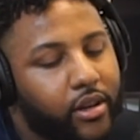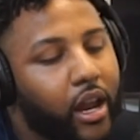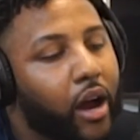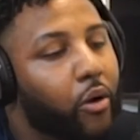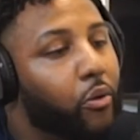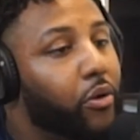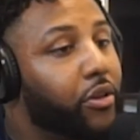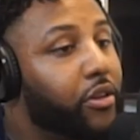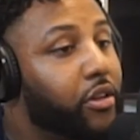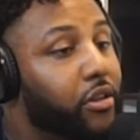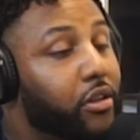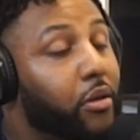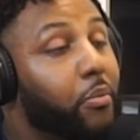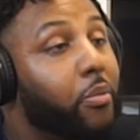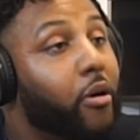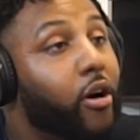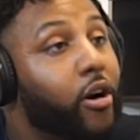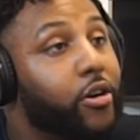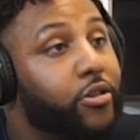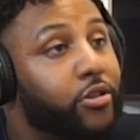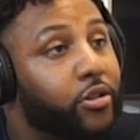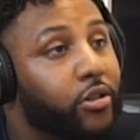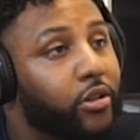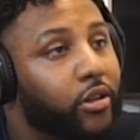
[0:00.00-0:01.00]
Now, with the
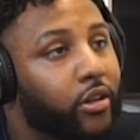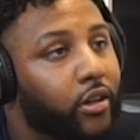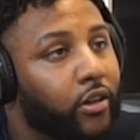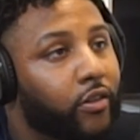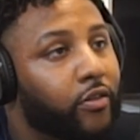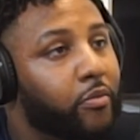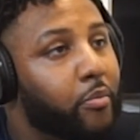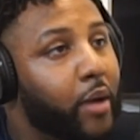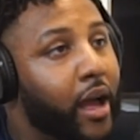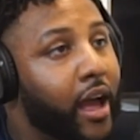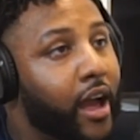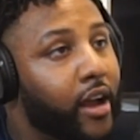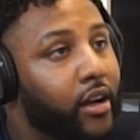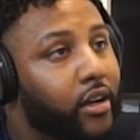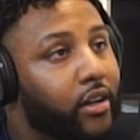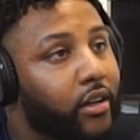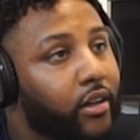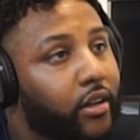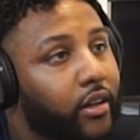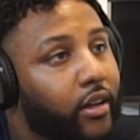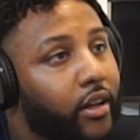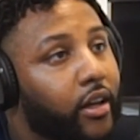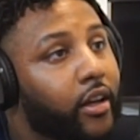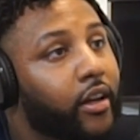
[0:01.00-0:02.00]
departure of Mack,
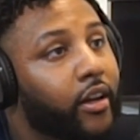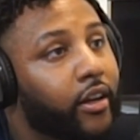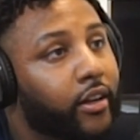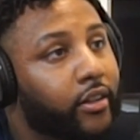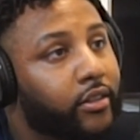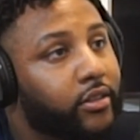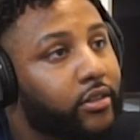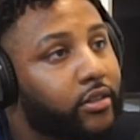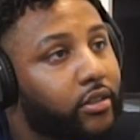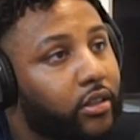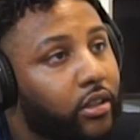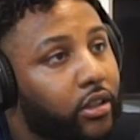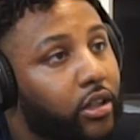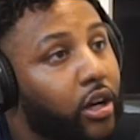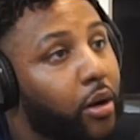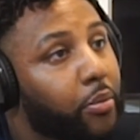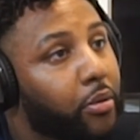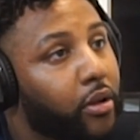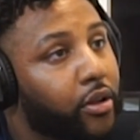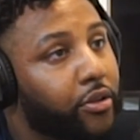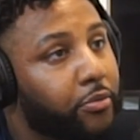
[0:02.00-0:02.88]
Hicks, a couple